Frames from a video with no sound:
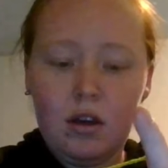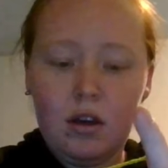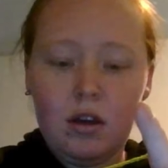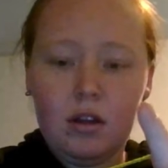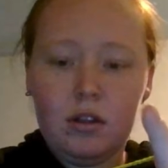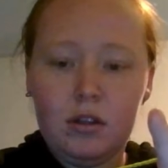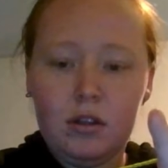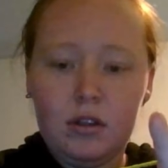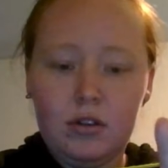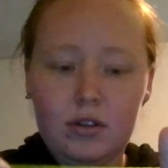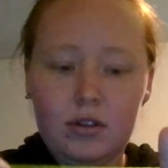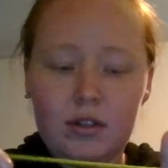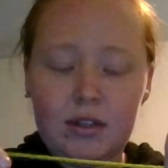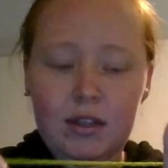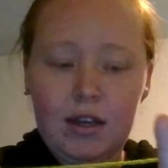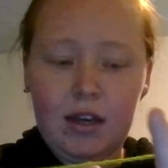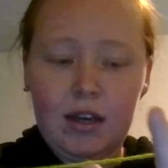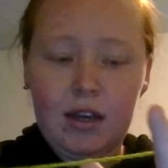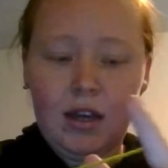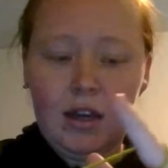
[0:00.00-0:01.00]

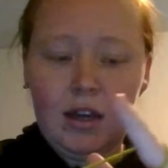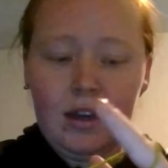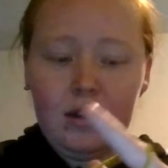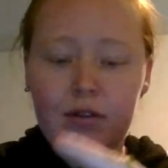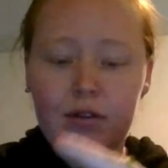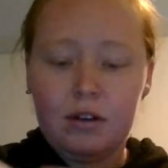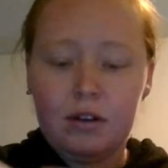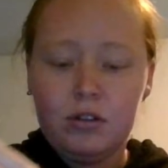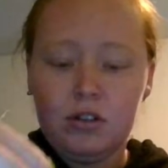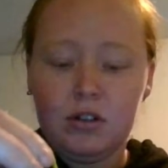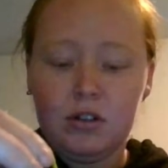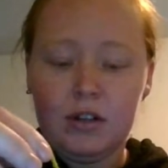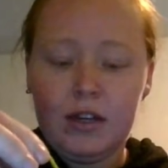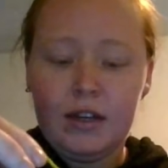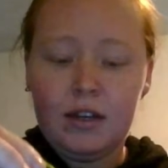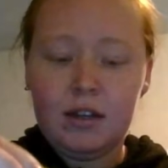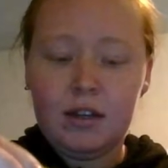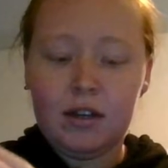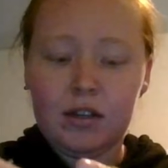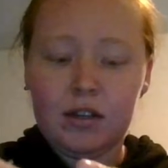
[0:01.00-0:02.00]
loosely around your
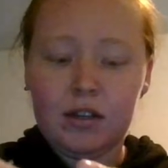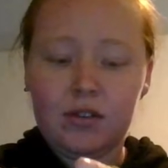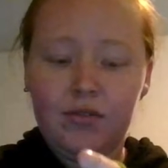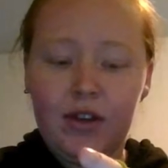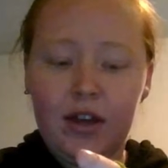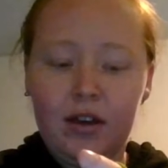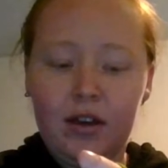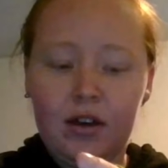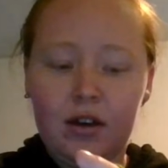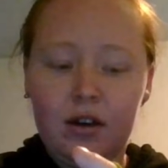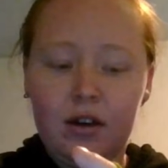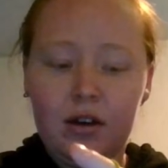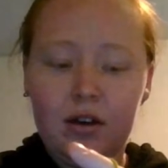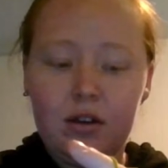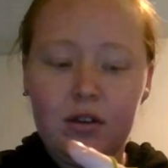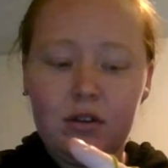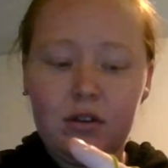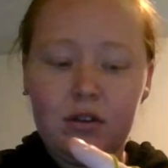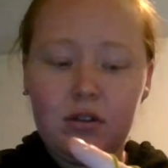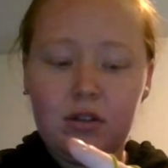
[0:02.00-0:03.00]
index finger
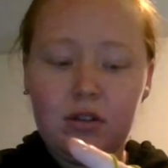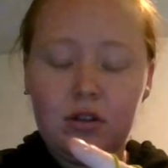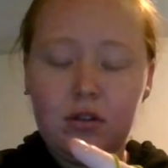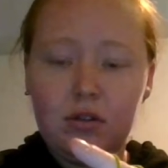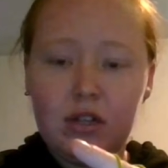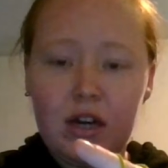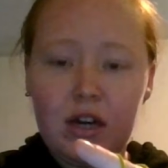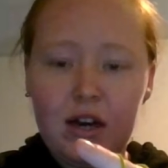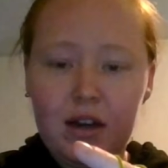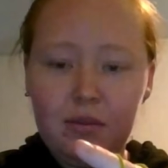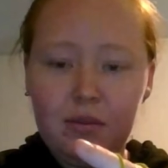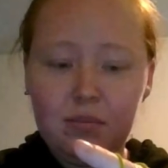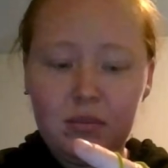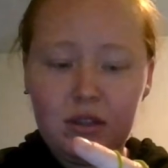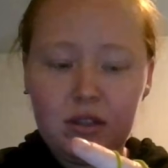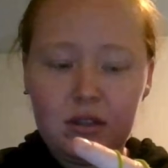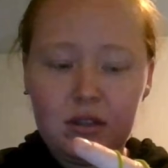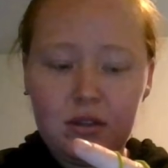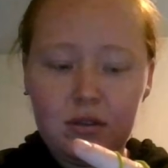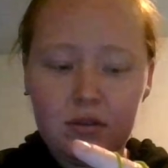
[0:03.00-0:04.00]
2
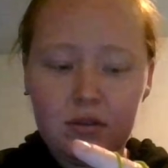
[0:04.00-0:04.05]
times,